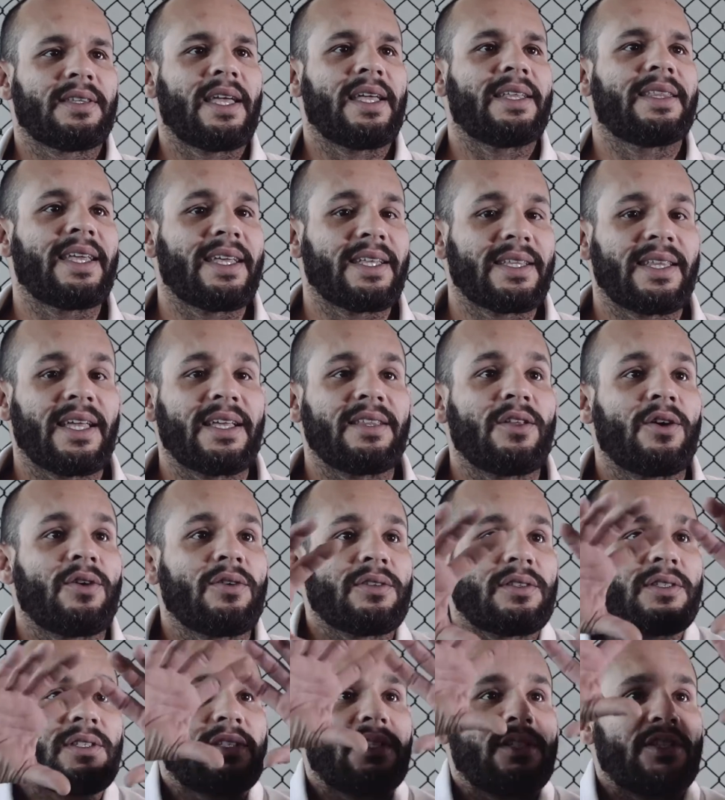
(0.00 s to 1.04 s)
They
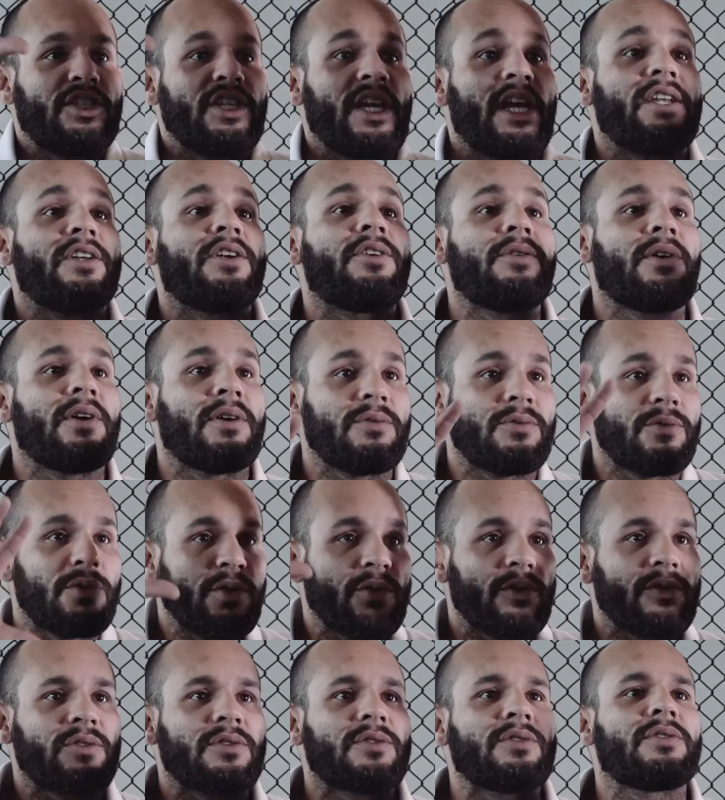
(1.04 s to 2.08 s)
know general
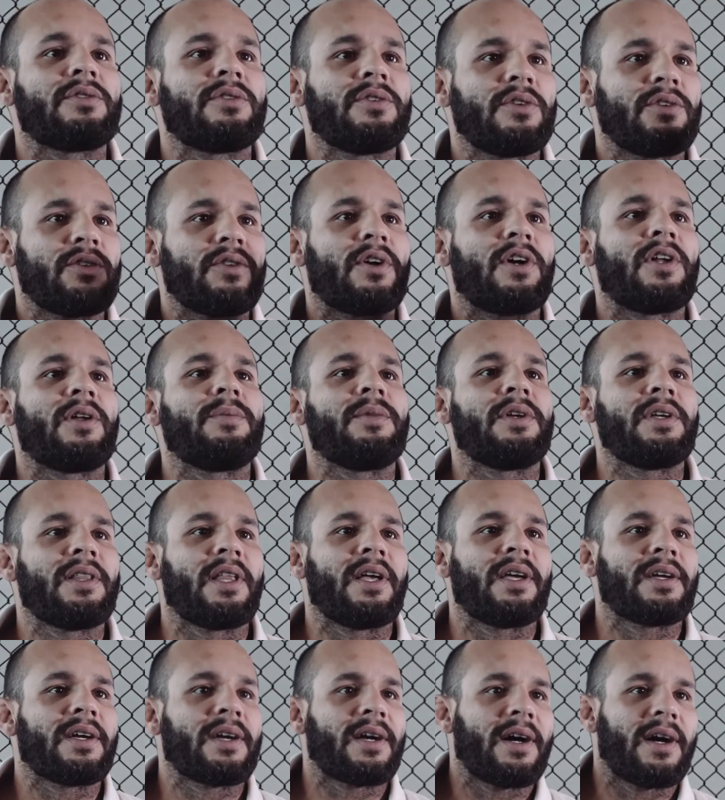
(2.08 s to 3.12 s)
rules, you know what I mean?
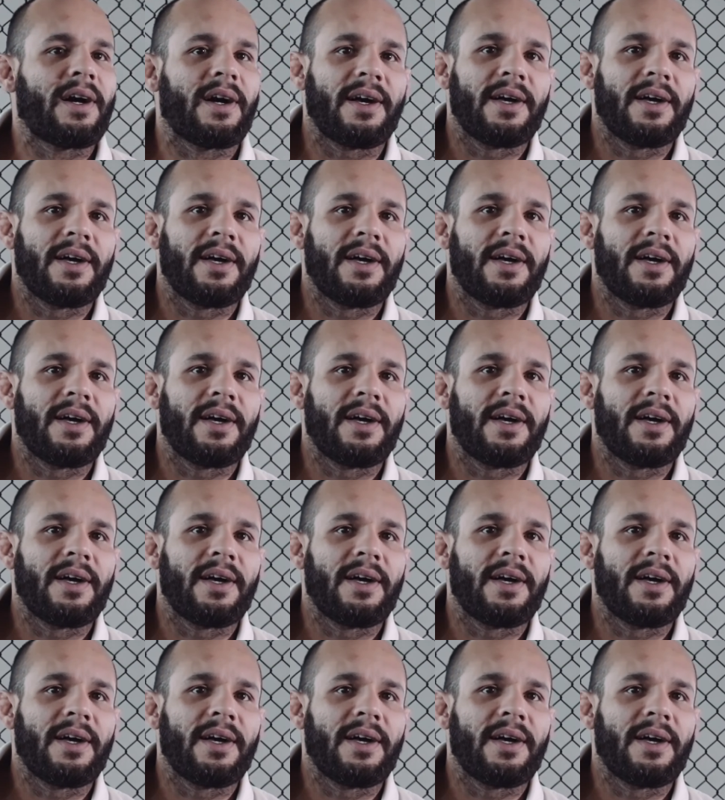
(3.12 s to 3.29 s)
Like,